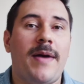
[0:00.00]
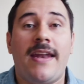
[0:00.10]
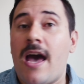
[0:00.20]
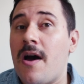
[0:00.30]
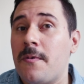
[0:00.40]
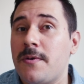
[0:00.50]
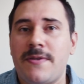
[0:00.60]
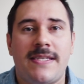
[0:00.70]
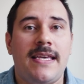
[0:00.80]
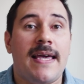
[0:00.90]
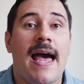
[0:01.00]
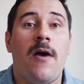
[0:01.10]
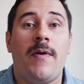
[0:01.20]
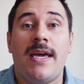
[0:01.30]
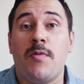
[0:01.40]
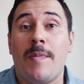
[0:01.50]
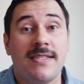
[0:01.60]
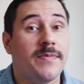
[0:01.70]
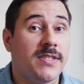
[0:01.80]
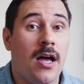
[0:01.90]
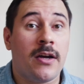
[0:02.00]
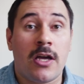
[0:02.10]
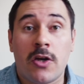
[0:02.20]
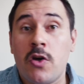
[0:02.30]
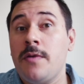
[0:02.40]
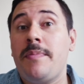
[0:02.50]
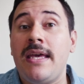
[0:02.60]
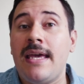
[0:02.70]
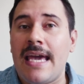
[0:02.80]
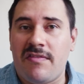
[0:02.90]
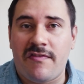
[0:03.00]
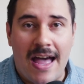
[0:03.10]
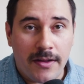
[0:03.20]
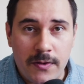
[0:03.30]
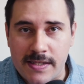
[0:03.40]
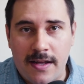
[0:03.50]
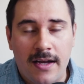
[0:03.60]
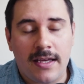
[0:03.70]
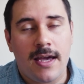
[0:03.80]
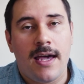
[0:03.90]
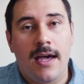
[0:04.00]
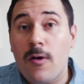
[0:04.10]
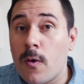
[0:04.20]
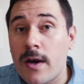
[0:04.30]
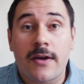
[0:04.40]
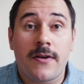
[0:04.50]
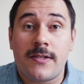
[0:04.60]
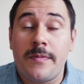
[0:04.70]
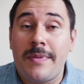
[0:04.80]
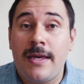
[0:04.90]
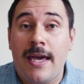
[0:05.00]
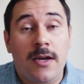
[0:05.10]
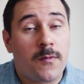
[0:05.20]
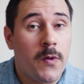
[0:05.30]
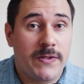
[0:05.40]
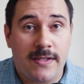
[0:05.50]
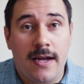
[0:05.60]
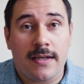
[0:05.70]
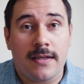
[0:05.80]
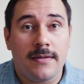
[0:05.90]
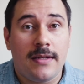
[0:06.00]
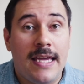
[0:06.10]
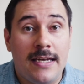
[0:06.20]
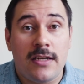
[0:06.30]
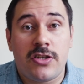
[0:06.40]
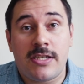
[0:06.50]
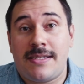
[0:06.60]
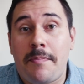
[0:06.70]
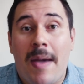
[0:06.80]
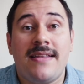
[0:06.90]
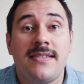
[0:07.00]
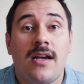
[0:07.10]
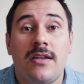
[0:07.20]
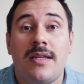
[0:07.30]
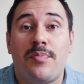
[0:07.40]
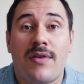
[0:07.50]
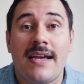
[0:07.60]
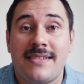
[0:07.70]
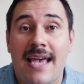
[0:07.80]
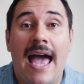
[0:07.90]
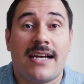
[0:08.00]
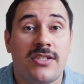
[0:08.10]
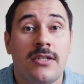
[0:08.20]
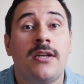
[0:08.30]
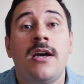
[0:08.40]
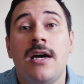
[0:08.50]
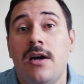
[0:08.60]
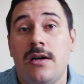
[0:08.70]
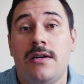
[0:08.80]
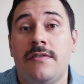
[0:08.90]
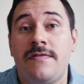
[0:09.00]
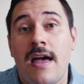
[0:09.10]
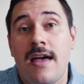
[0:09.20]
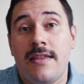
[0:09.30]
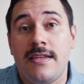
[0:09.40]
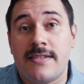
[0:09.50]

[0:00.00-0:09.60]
by now you see how a momentum stock could be a value stock, or it could also be a growth stock. It just depends on the price action of the